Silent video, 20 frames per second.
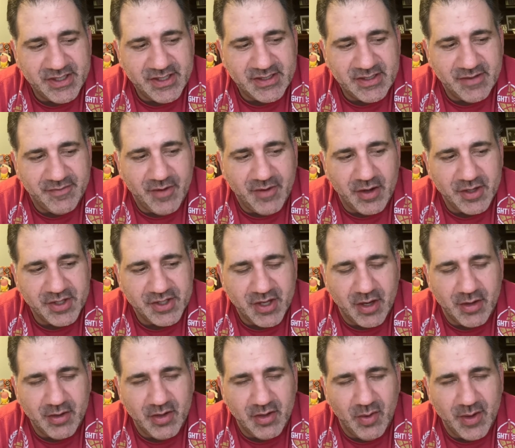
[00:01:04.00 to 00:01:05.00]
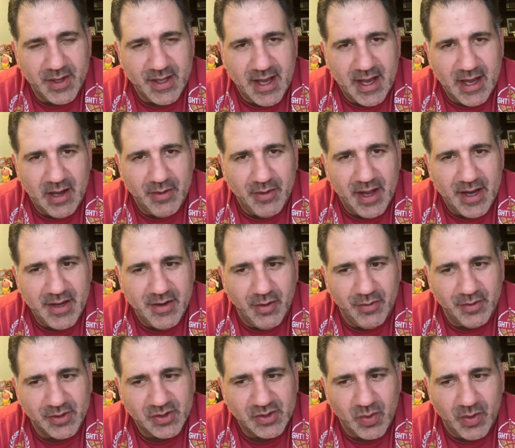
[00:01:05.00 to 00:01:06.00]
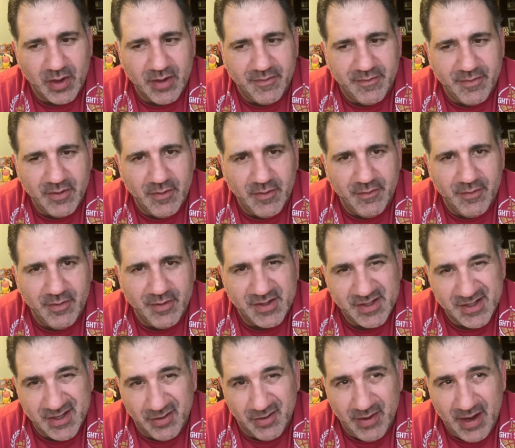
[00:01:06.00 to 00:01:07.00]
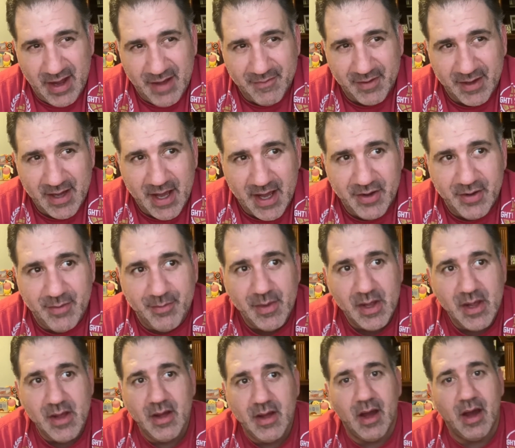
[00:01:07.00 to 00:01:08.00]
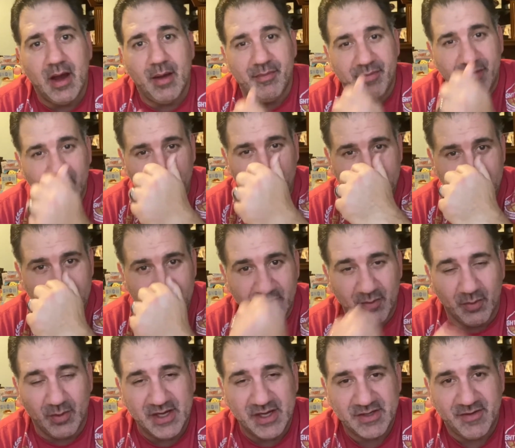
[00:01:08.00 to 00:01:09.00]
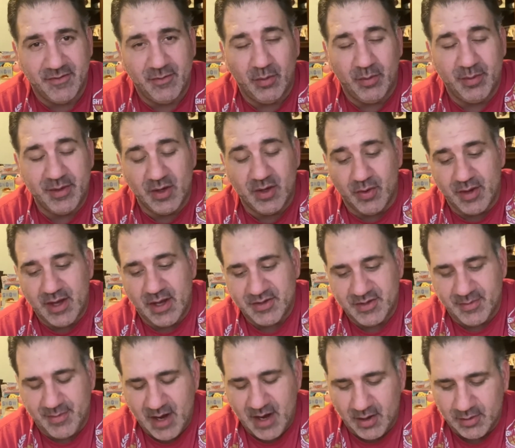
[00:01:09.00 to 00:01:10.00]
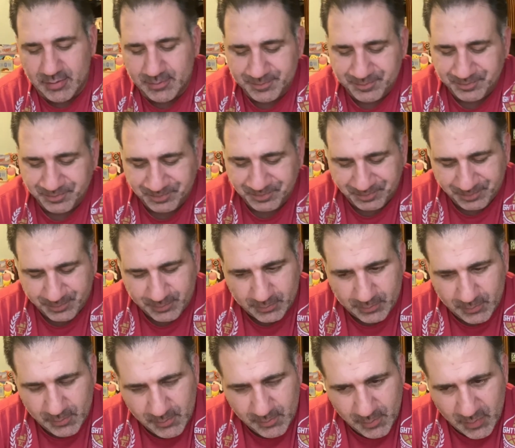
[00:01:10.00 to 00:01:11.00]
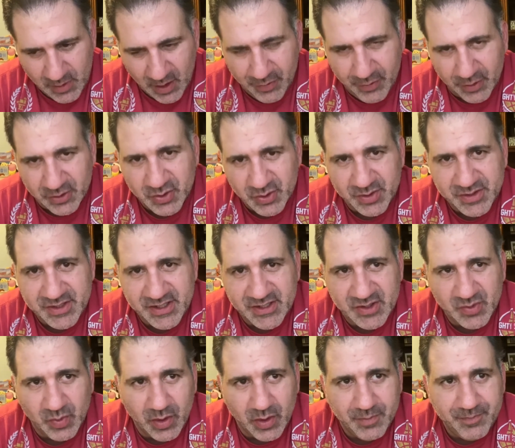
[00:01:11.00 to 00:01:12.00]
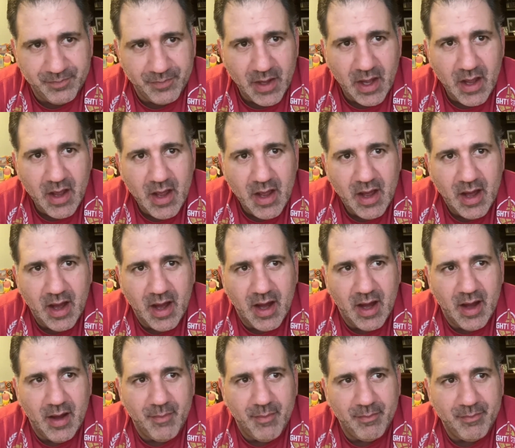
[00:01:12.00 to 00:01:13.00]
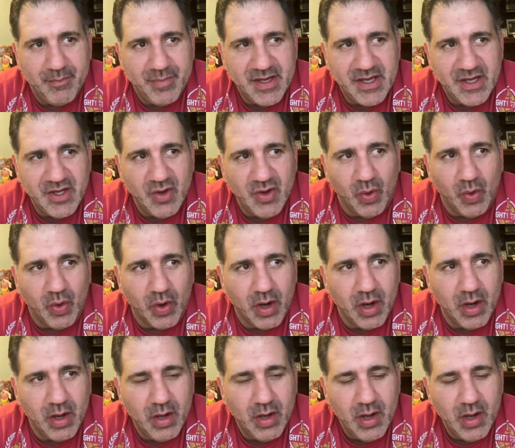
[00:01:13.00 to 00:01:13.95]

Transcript: have already started going out. I know there's quite a few of you still that haven't gotten them. The rest of them will be going out tomorrow. Those receipts will be your